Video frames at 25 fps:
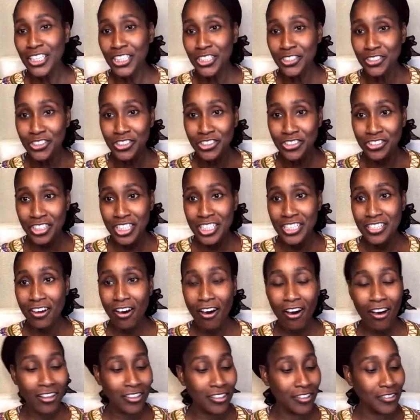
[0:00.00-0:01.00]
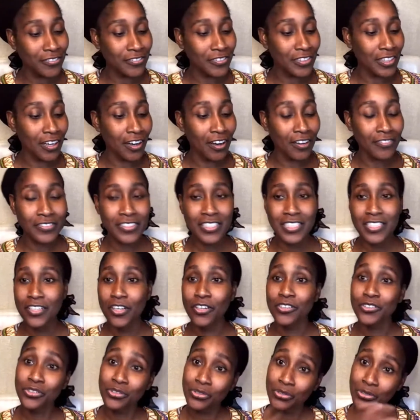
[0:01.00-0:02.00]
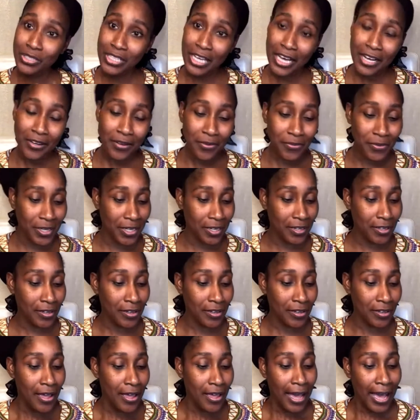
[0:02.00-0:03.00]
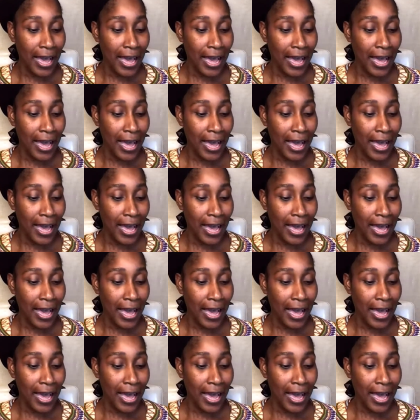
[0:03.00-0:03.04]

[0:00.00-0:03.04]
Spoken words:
you're going to strain all of this out, throw that away,